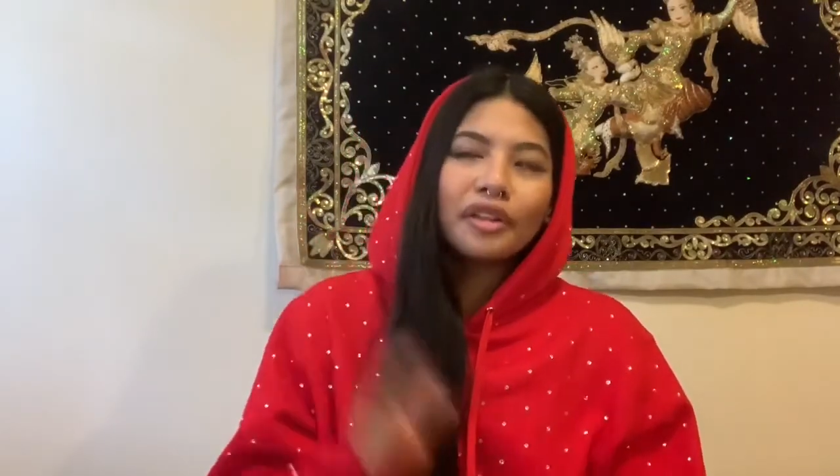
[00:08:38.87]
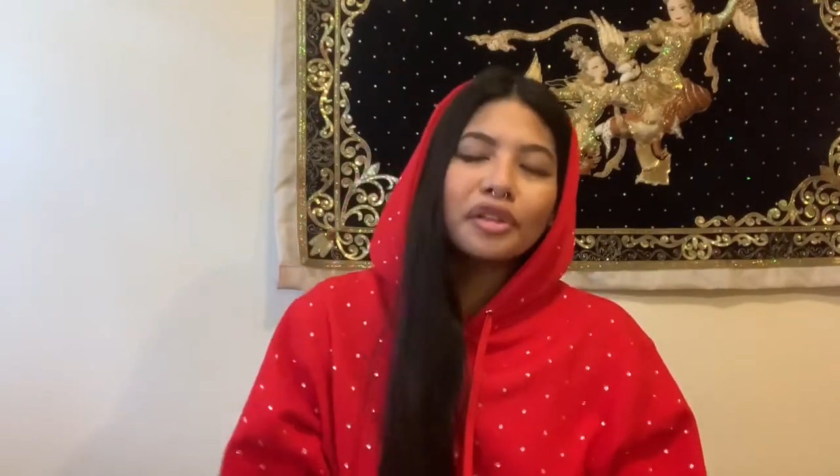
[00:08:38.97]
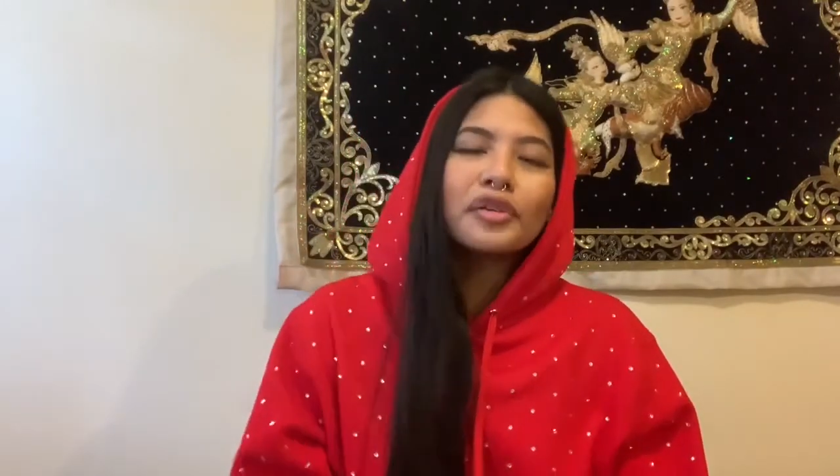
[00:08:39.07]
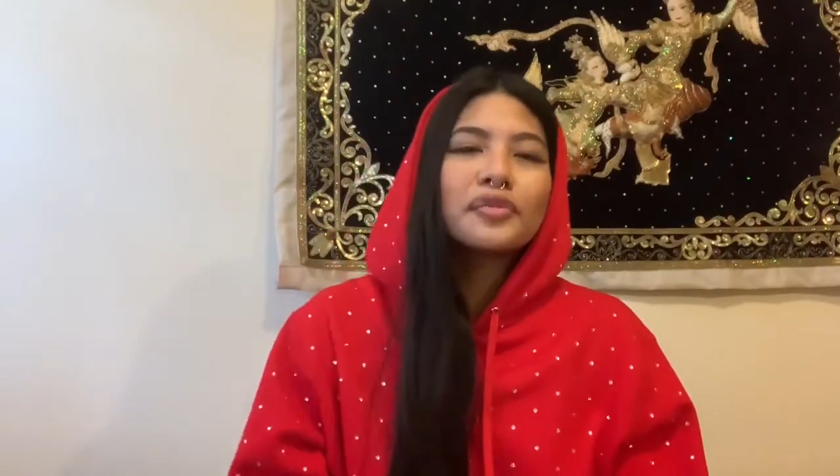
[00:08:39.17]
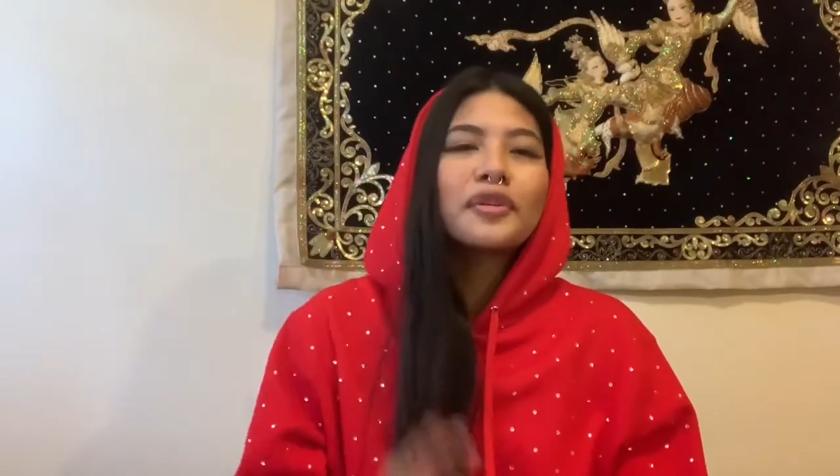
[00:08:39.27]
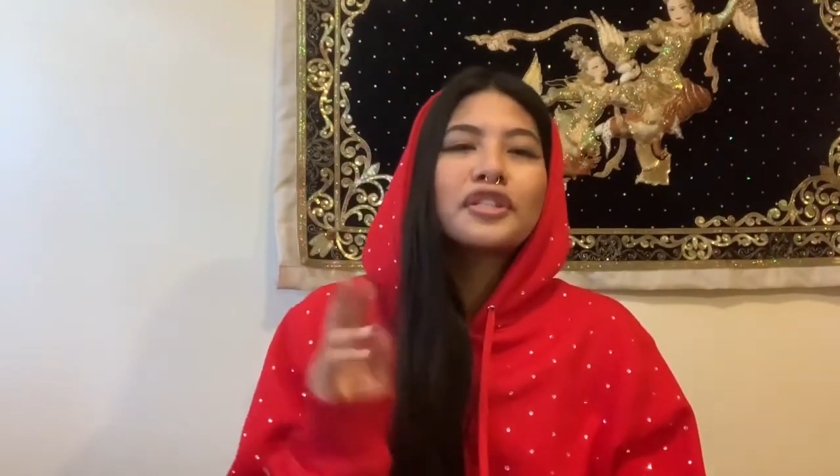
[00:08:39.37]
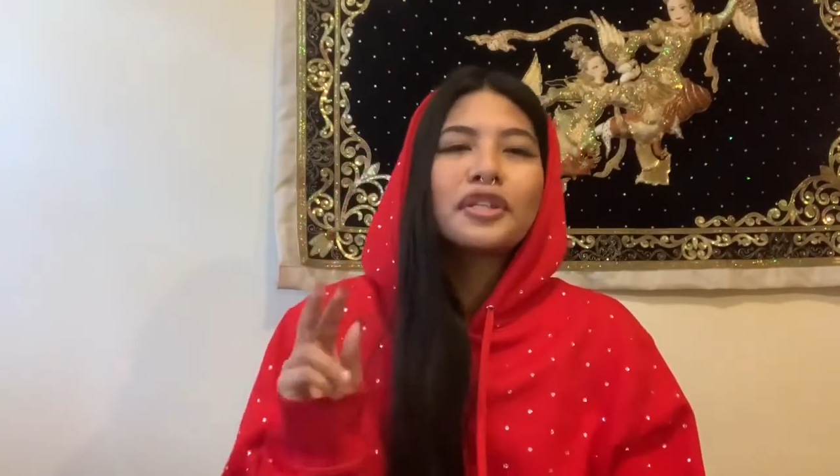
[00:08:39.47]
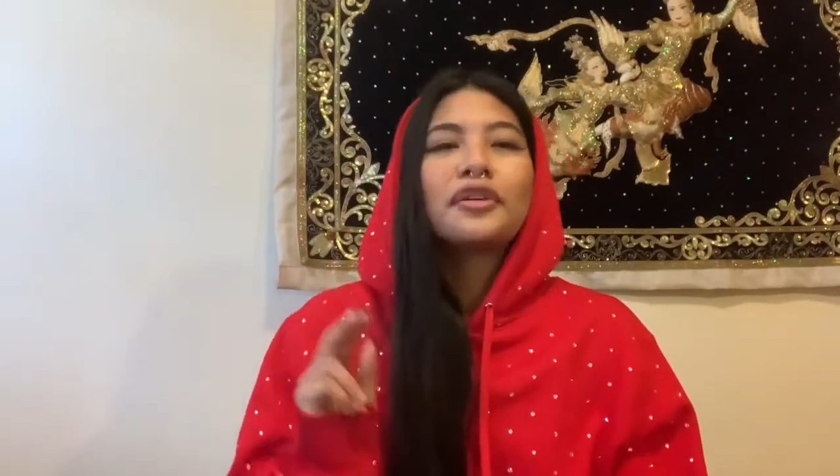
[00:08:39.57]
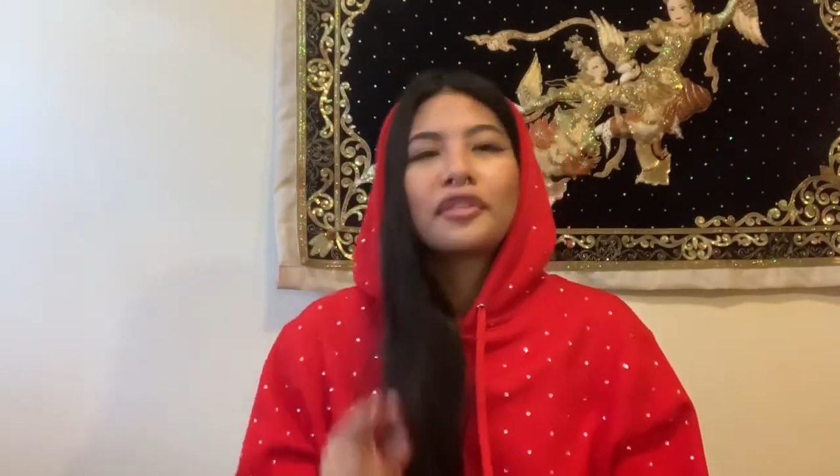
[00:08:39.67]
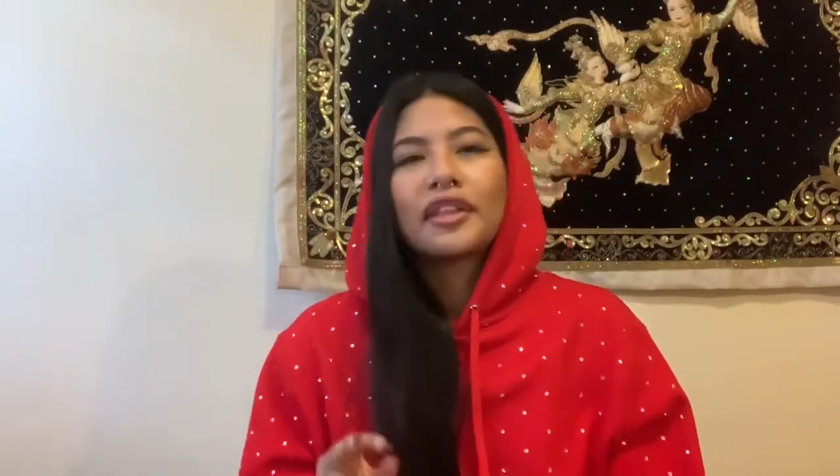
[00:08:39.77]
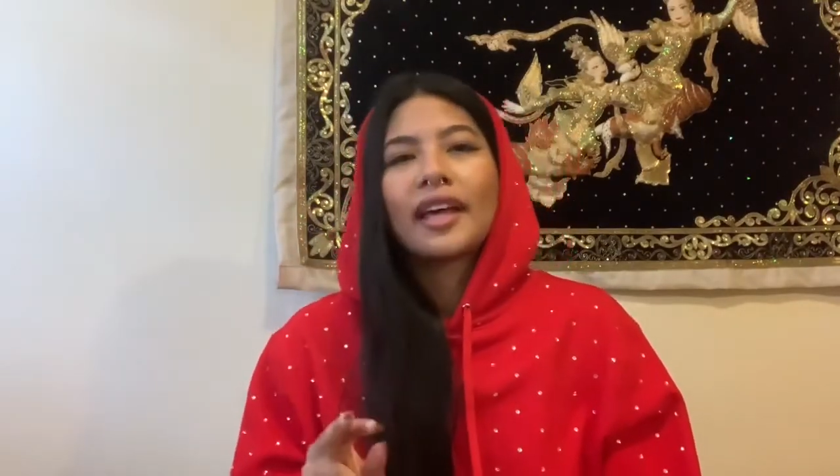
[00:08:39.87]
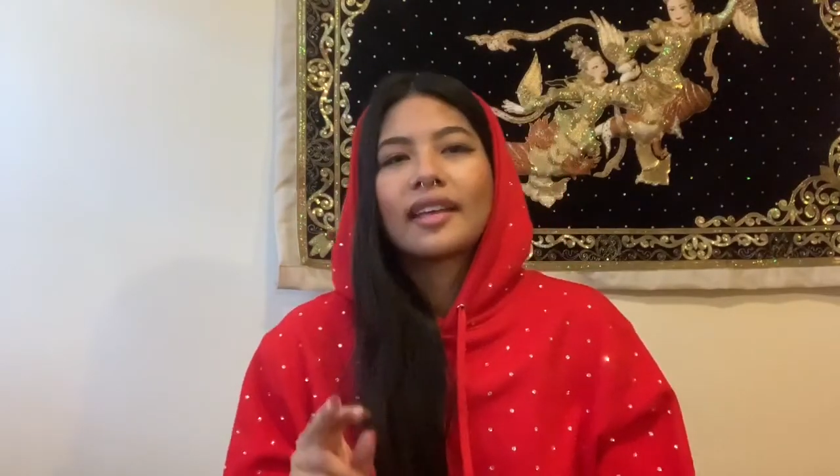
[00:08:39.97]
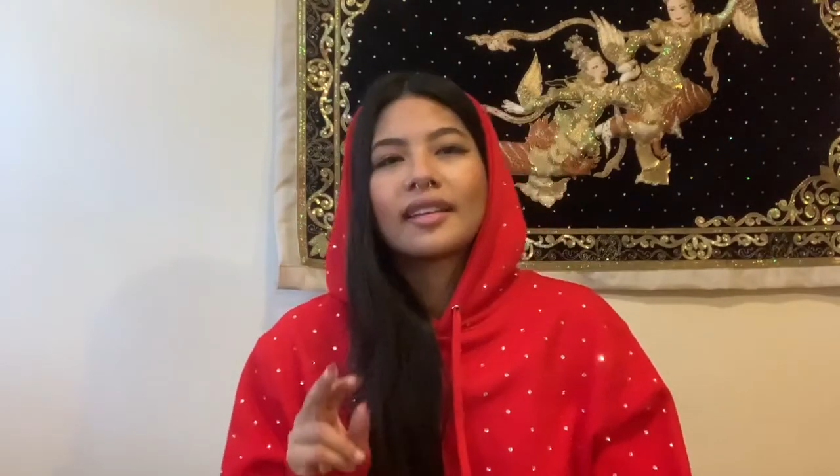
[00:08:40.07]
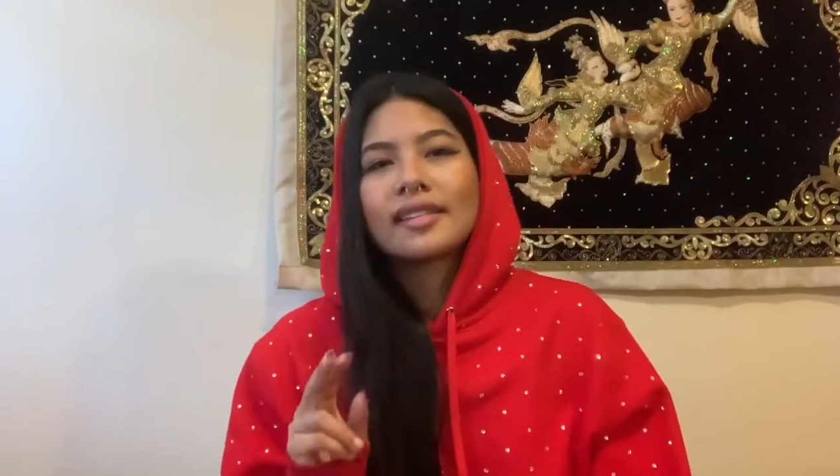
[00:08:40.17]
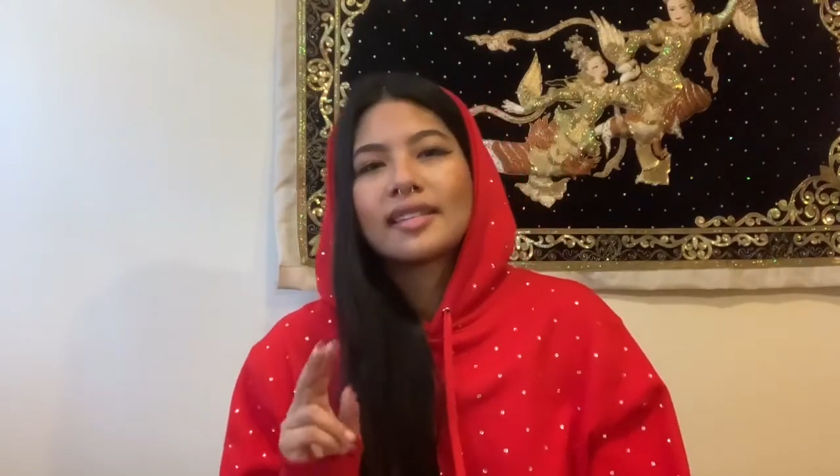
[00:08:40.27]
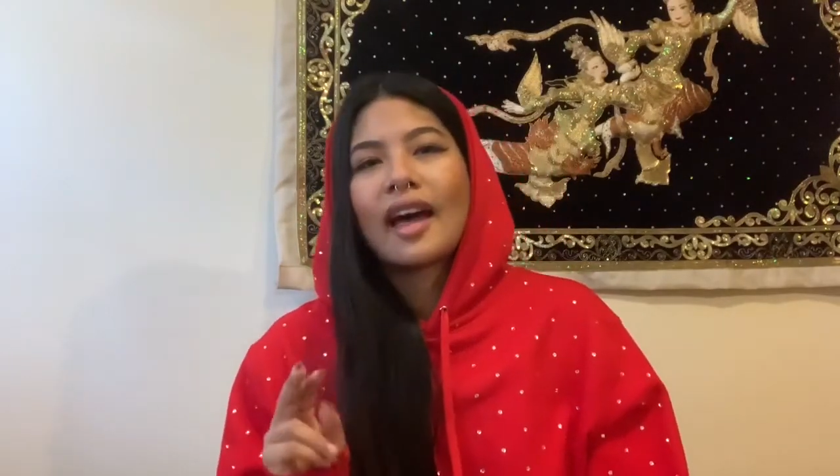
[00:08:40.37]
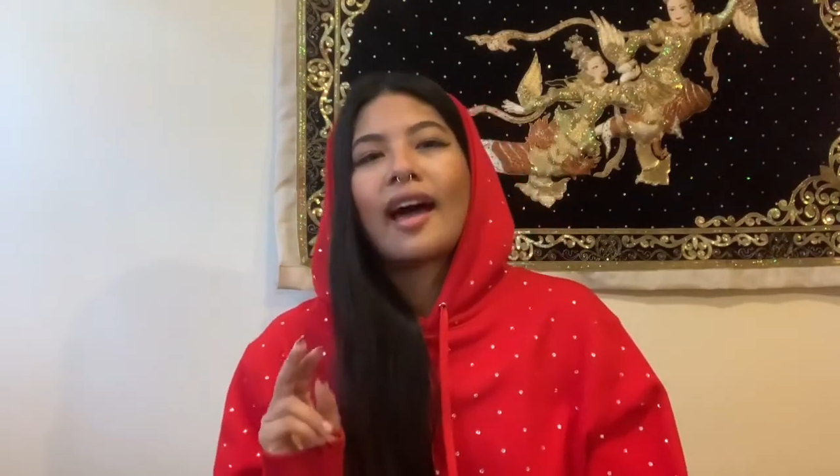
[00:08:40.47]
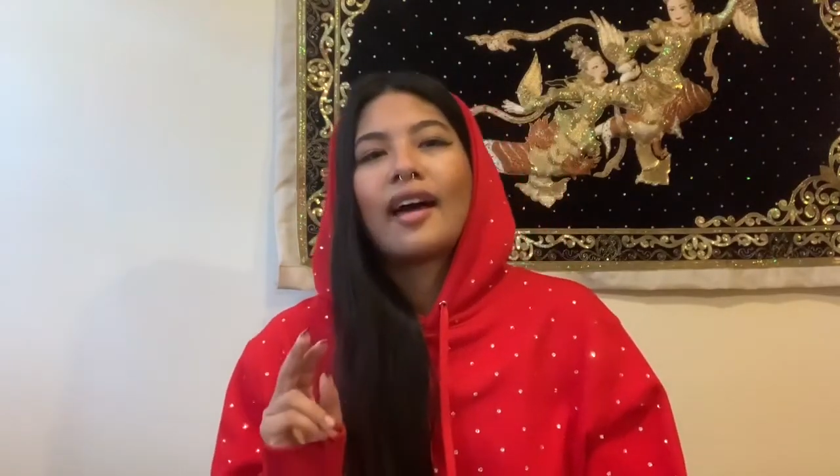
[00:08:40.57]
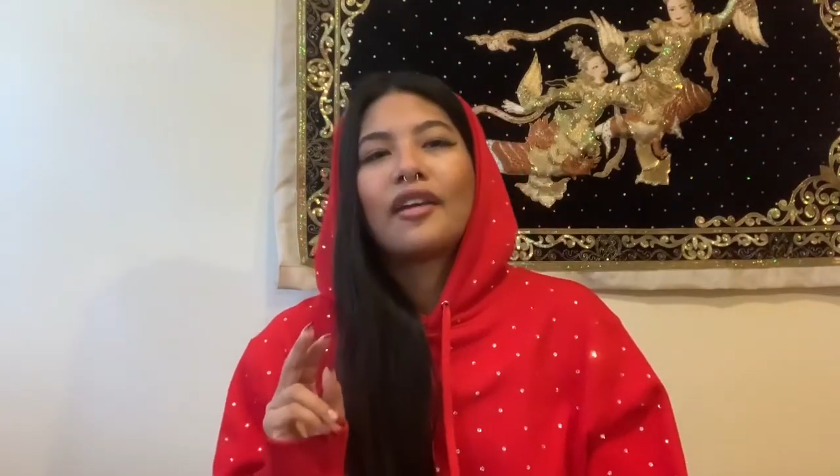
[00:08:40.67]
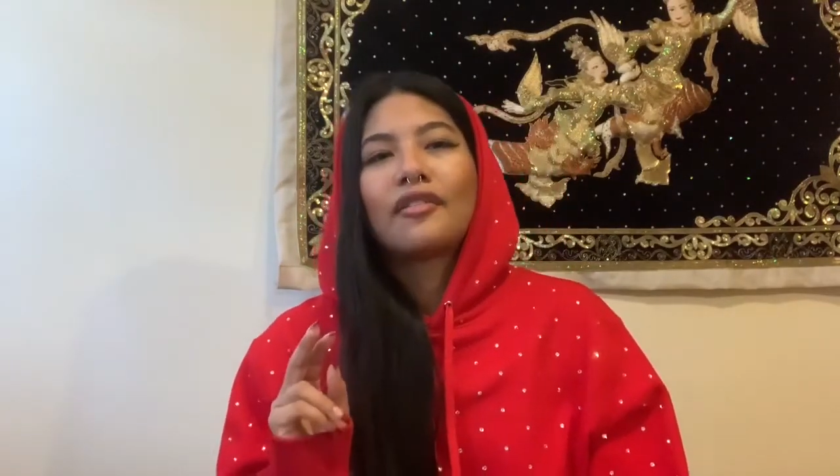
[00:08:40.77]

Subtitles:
Those were two things that